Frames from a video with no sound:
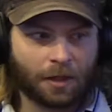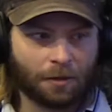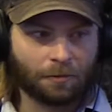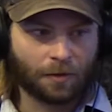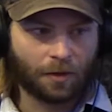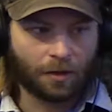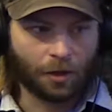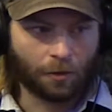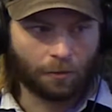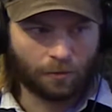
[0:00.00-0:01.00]
can, you
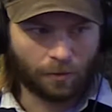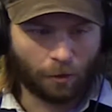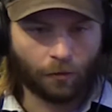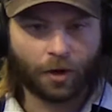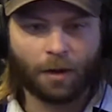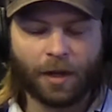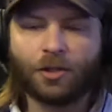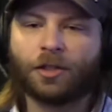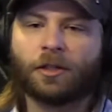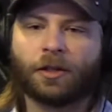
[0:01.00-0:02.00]
know, overcome
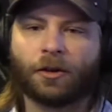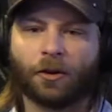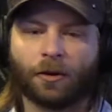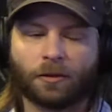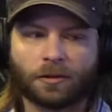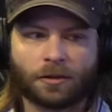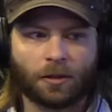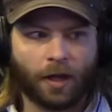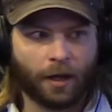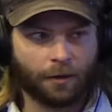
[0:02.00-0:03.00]
engineering hurdles
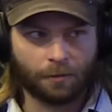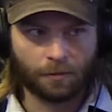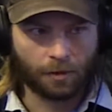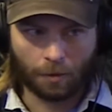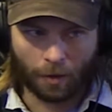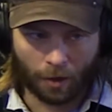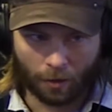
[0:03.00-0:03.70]
and